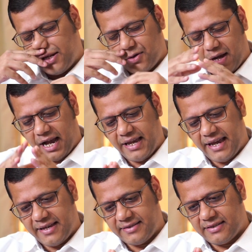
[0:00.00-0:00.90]
you,
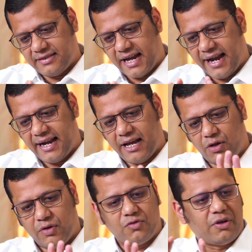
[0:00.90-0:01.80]
as a child, I
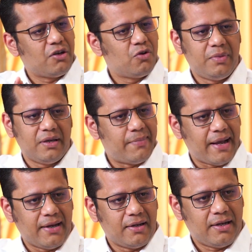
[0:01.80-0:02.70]
always wanted to be a
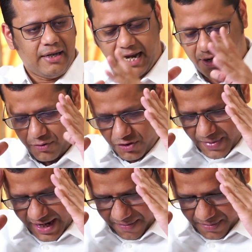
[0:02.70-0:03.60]
pilot. That was
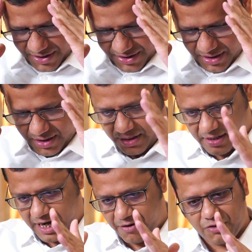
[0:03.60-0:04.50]
my ambition.
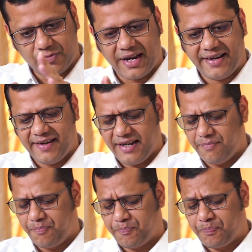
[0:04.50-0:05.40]
That was my
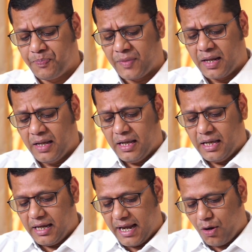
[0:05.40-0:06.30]
dream.
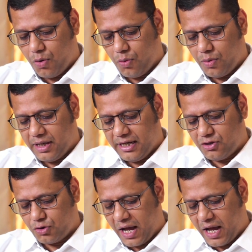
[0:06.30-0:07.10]
Now, it so